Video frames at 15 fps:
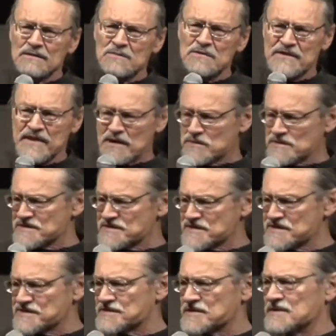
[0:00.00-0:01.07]
but that was
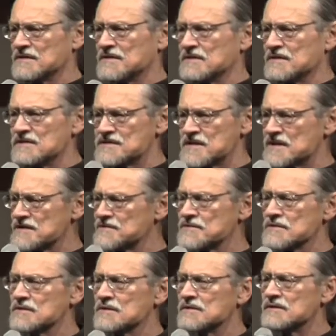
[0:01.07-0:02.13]
his
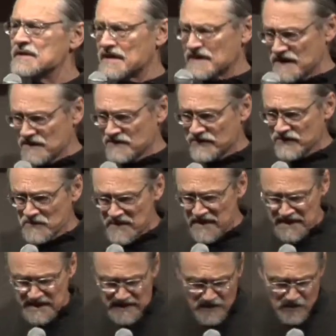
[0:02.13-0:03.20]
tender nickname for
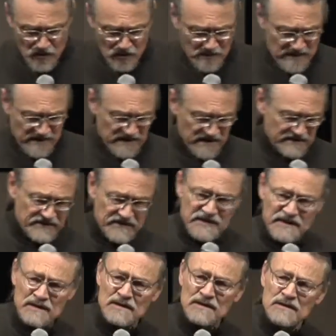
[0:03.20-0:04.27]
me. He called me Avi.